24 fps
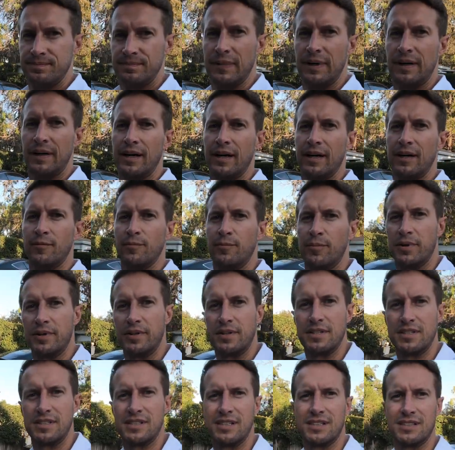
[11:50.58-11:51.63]
All right, put
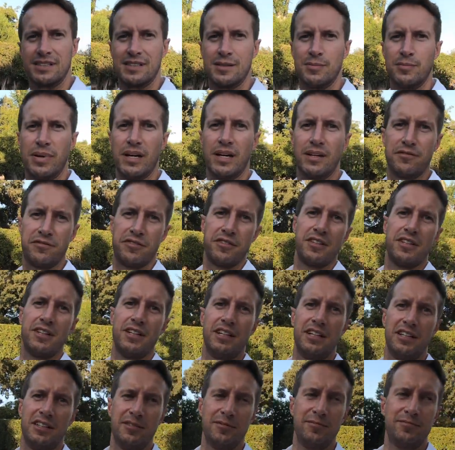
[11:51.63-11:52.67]
these things to bed for the
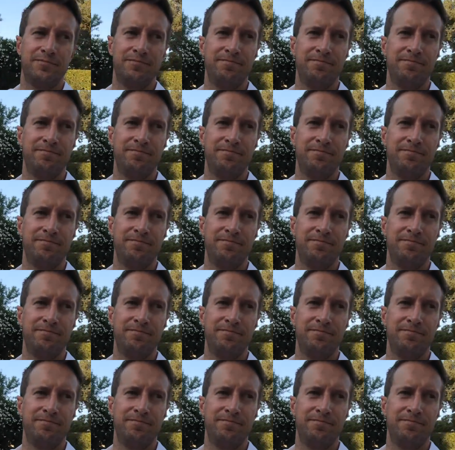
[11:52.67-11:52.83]
night.